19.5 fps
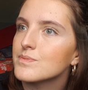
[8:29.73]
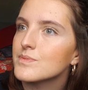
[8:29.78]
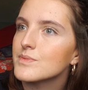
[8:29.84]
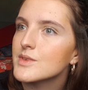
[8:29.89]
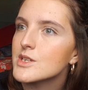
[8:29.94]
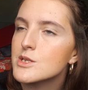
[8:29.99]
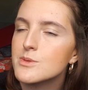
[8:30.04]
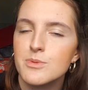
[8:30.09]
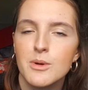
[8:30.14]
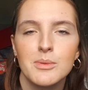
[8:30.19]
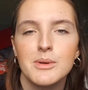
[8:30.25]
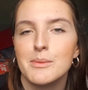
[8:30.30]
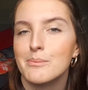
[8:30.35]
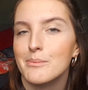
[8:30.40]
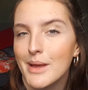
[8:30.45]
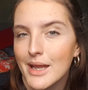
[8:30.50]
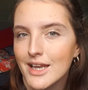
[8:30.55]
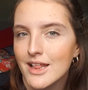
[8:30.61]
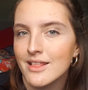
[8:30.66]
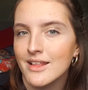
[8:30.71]
There's probably
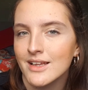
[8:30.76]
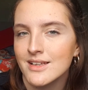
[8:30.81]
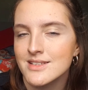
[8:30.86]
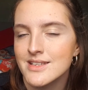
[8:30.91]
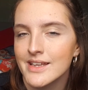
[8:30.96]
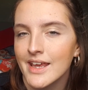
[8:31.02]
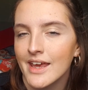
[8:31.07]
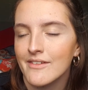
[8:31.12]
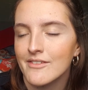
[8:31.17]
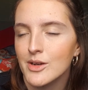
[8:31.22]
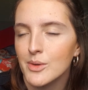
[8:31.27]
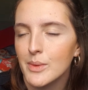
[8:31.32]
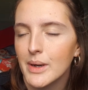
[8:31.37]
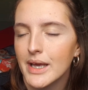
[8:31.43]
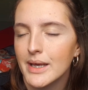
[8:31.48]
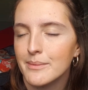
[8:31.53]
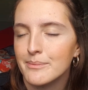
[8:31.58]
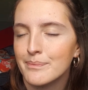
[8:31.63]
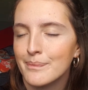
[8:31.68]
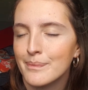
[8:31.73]
many things that gave it
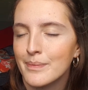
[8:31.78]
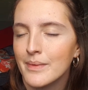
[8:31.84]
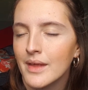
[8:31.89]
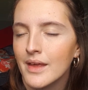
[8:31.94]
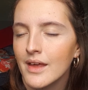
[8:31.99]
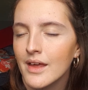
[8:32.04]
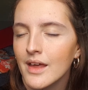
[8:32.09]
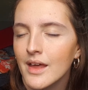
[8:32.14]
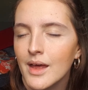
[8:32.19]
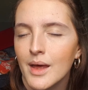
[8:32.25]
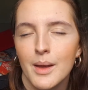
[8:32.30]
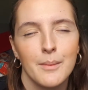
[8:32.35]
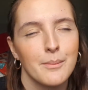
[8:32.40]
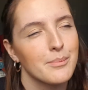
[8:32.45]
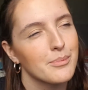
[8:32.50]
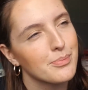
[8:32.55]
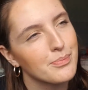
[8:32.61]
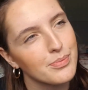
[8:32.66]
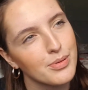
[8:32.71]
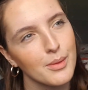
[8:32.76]
away.
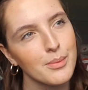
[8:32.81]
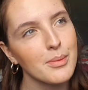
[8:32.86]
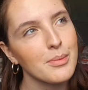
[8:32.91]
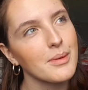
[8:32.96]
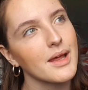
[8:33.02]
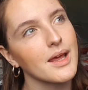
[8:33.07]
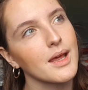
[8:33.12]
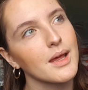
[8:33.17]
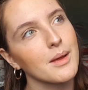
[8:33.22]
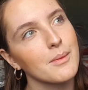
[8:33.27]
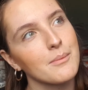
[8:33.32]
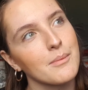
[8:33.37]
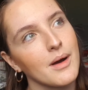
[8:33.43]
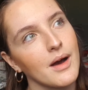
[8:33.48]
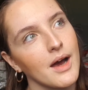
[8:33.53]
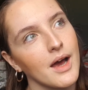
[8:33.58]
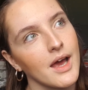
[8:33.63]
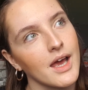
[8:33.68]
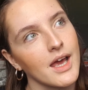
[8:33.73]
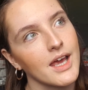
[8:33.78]
Probably
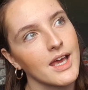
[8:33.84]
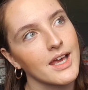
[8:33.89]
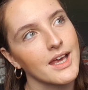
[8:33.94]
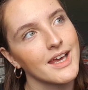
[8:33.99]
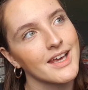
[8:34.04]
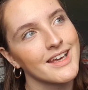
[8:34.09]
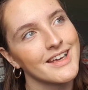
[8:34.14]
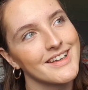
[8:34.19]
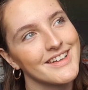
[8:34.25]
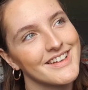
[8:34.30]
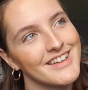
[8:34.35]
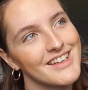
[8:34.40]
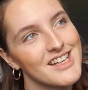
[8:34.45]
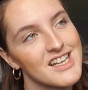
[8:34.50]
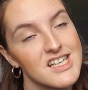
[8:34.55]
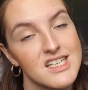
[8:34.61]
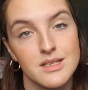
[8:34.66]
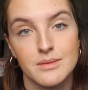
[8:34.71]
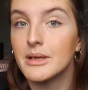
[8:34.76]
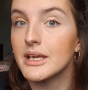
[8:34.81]
my
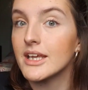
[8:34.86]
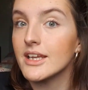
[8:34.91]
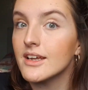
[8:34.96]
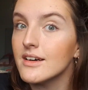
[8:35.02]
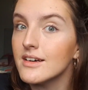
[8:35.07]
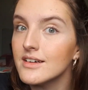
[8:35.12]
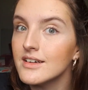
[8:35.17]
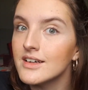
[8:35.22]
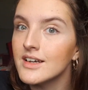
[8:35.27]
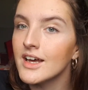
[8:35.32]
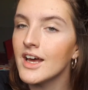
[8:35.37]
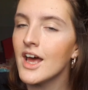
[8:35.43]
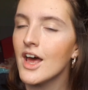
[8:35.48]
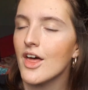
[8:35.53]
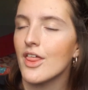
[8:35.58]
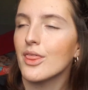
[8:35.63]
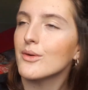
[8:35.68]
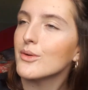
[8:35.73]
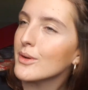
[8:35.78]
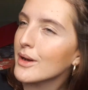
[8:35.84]
demeanour,
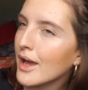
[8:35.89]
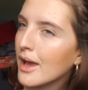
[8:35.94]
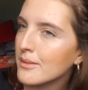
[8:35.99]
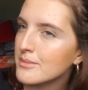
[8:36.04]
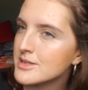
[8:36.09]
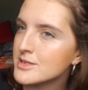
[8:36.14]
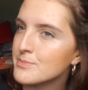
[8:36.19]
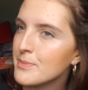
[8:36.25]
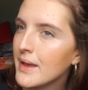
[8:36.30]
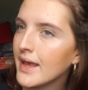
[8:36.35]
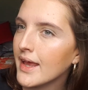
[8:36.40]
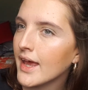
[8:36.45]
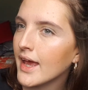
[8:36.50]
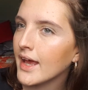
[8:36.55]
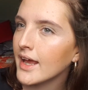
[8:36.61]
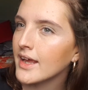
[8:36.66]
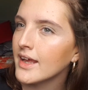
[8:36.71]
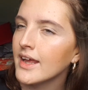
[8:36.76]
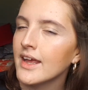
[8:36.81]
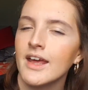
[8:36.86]
the way I'm
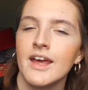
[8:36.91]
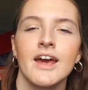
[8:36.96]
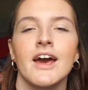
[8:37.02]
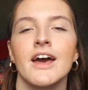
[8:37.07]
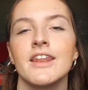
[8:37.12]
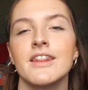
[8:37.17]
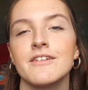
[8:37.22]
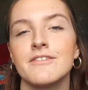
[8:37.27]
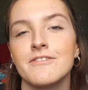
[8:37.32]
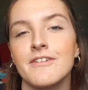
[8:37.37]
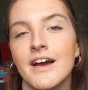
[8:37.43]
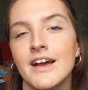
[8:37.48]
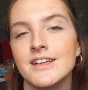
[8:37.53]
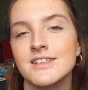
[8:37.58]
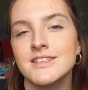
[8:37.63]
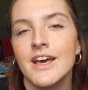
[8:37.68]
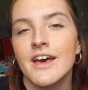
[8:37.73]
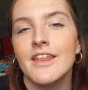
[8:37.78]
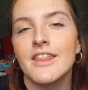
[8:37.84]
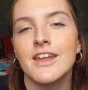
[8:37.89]
speaking, and the
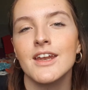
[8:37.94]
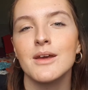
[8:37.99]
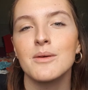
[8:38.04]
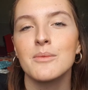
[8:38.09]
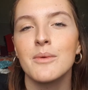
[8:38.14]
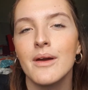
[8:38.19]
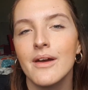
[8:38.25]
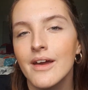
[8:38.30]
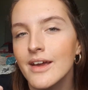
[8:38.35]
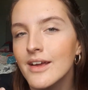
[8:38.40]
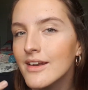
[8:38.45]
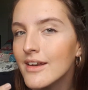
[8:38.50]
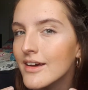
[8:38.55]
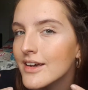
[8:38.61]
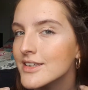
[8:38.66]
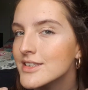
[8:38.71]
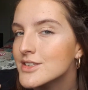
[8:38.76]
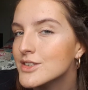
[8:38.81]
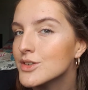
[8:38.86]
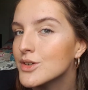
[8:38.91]
fact that I'm wearing
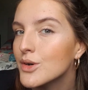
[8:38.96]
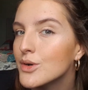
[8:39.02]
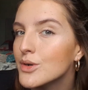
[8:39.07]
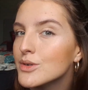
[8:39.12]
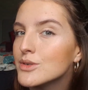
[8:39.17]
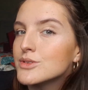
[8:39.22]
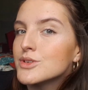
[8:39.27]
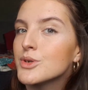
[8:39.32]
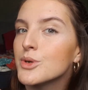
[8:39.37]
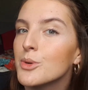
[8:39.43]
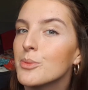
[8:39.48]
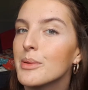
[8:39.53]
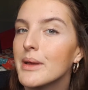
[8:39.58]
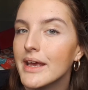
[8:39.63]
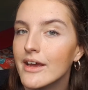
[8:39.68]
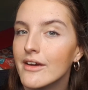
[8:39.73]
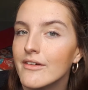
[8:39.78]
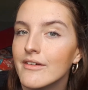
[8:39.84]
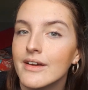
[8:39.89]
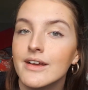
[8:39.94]
nice gold hoop
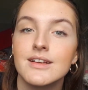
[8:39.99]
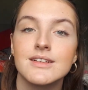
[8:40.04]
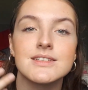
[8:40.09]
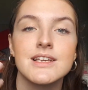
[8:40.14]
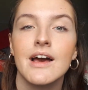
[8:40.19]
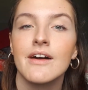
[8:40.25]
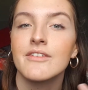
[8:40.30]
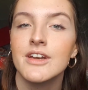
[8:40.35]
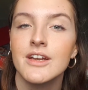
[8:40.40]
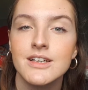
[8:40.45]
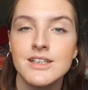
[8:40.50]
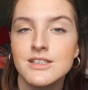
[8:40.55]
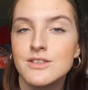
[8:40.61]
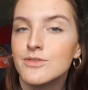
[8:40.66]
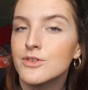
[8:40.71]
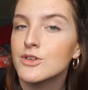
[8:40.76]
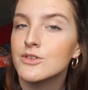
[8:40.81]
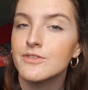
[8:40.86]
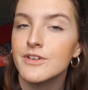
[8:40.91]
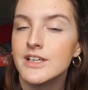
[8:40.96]
earrings, have a nice
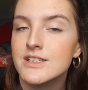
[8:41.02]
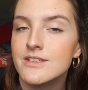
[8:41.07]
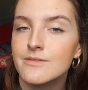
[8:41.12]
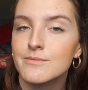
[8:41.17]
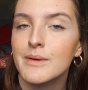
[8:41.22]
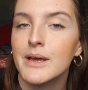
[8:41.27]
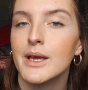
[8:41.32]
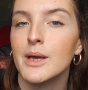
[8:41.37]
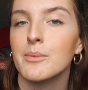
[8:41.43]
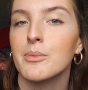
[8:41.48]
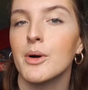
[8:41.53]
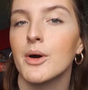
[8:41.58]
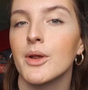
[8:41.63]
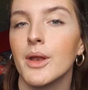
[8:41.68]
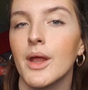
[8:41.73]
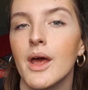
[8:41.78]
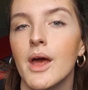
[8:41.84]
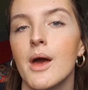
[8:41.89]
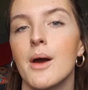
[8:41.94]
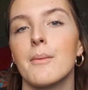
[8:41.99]
full face of makeup
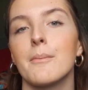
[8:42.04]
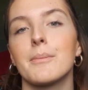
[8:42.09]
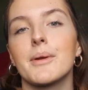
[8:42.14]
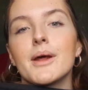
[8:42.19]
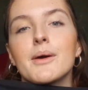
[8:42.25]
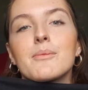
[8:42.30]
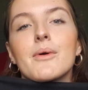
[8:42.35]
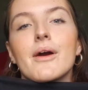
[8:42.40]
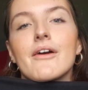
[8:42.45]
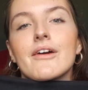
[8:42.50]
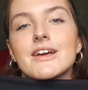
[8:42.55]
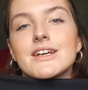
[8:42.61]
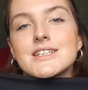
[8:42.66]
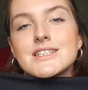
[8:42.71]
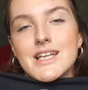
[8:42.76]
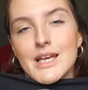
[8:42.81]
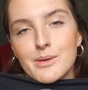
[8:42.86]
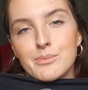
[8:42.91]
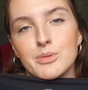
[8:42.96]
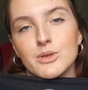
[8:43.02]
on, but I'm wearing a
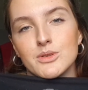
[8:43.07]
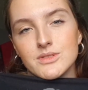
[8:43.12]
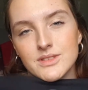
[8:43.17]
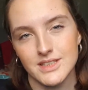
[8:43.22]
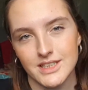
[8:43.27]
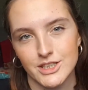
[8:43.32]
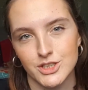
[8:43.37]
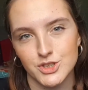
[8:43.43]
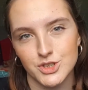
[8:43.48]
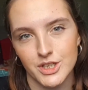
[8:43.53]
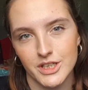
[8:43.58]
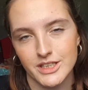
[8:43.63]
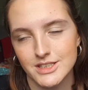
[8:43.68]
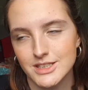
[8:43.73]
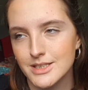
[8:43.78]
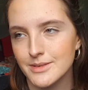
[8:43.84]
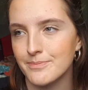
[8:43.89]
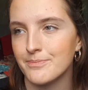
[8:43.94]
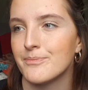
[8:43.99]
Deadpool t-shirt.